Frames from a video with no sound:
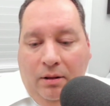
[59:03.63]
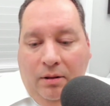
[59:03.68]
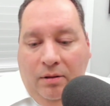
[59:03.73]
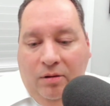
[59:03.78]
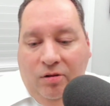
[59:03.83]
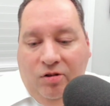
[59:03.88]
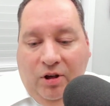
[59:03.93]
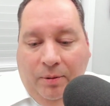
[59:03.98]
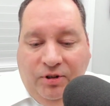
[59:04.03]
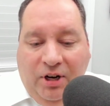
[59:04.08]

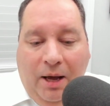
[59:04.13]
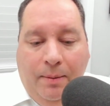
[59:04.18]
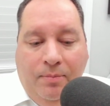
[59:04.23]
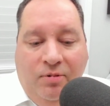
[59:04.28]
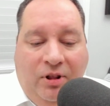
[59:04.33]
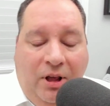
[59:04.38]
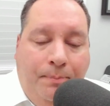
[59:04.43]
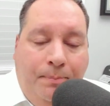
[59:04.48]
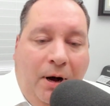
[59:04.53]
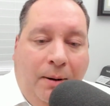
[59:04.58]

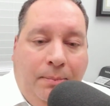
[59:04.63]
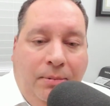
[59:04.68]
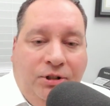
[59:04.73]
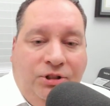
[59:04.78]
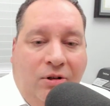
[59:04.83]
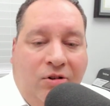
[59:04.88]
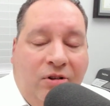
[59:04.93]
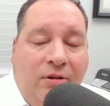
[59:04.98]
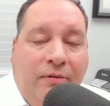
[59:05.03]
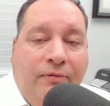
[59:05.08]
Sometimes they
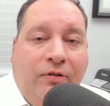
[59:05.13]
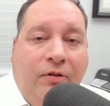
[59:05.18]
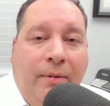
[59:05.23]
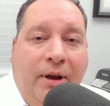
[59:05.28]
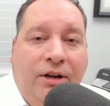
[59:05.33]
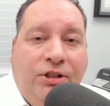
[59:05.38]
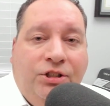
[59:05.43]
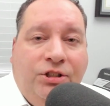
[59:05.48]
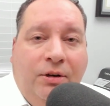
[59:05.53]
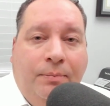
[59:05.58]
publish this
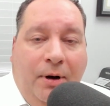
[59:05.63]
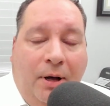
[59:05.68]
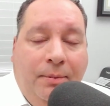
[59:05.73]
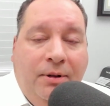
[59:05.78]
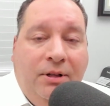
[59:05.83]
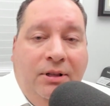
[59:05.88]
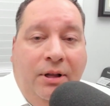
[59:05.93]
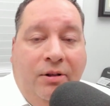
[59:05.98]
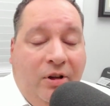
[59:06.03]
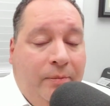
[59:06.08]
information
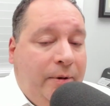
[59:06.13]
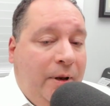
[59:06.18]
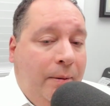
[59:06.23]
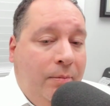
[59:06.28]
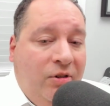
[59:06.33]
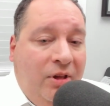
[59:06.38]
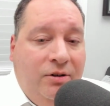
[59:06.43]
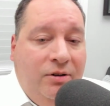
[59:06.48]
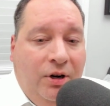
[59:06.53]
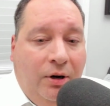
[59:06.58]
publicly,
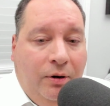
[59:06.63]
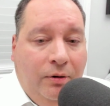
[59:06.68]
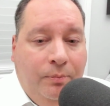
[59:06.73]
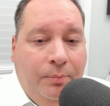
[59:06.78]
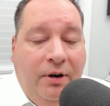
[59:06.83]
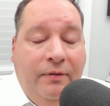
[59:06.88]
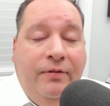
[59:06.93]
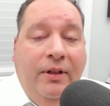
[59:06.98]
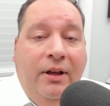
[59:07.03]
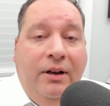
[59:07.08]
sometimes they don't.
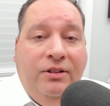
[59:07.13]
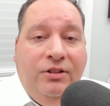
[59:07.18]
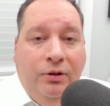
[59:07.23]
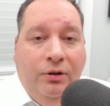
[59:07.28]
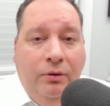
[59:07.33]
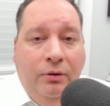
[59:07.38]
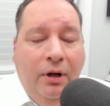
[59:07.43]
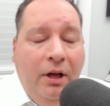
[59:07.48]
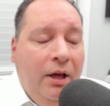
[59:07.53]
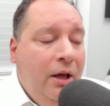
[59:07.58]
But if they
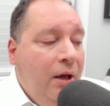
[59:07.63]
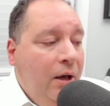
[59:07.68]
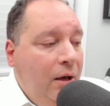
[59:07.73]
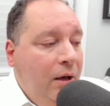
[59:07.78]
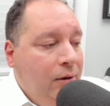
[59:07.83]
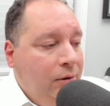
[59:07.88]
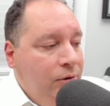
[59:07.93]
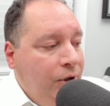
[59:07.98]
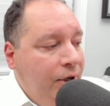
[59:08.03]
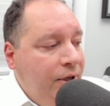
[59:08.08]
do,
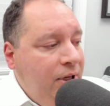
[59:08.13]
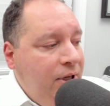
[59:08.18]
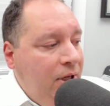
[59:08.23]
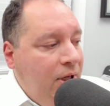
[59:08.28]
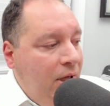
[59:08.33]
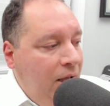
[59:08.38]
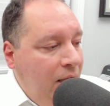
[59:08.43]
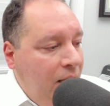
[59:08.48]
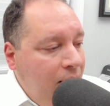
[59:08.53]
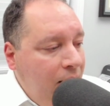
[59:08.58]
look
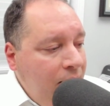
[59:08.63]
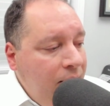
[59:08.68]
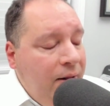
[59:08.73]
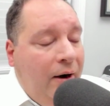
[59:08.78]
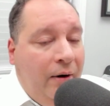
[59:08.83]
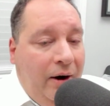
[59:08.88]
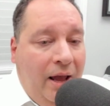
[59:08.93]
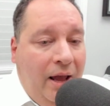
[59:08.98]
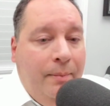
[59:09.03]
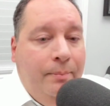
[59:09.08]
in
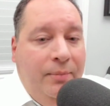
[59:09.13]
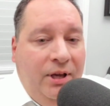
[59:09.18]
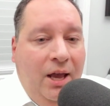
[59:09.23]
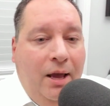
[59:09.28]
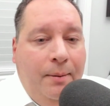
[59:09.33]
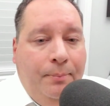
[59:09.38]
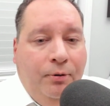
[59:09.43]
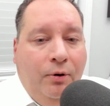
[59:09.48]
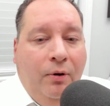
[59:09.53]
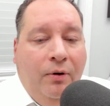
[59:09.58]
their
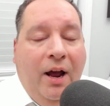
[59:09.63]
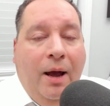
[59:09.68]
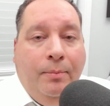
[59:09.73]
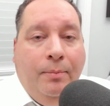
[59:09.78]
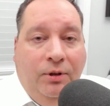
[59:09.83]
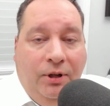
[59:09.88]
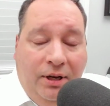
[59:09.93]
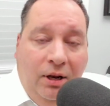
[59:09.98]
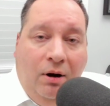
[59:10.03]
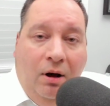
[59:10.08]
MBA
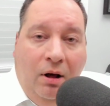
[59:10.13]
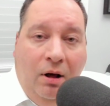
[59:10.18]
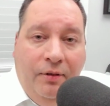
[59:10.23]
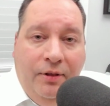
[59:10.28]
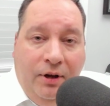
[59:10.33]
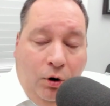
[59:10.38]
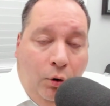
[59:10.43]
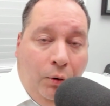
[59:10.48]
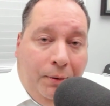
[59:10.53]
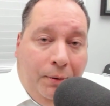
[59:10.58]
program, look at all
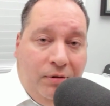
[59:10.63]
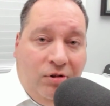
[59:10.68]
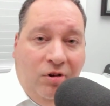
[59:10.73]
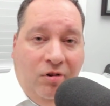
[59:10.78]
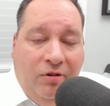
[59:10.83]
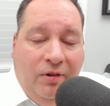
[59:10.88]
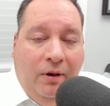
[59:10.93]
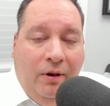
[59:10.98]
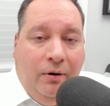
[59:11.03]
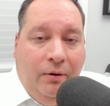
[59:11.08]
the
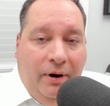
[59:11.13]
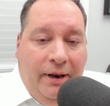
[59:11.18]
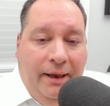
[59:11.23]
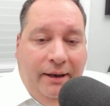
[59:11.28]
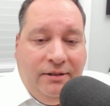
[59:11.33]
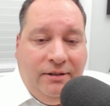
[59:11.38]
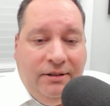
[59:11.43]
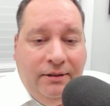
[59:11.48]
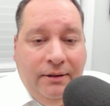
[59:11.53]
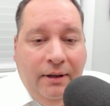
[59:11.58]
courses that are in
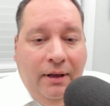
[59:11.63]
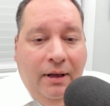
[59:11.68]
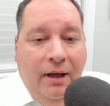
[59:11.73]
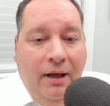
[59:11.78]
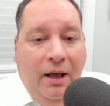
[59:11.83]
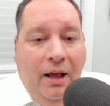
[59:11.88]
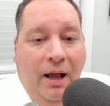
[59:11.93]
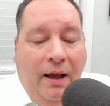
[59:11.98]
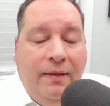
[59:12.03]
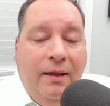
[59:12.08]
it,
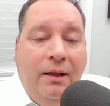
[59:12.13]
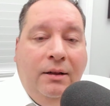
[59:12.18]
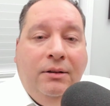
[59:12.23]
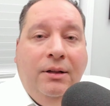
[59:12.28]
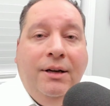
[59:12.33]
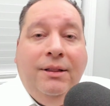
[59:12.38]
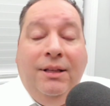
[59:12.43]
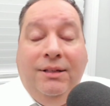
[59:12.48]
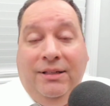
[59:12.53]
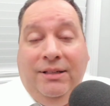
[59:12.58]
and then
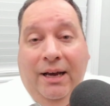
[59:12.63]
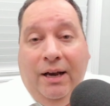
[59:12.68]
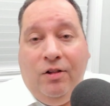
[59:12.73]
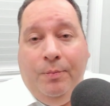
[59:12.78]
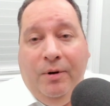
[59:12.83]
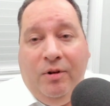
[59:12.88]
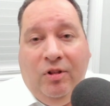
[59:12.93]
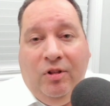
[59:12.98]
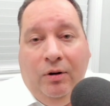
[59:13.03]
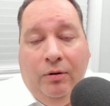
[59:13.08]
look at the
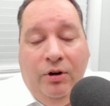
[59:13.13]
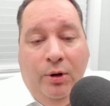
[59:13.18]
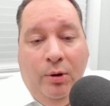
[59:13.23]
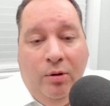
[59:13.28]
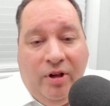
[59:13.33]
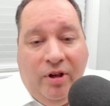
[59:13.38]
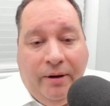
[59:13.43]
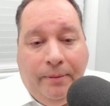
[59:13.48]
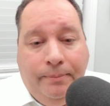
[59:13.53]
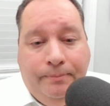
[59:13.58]
textbooks they're
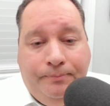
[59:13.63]
using.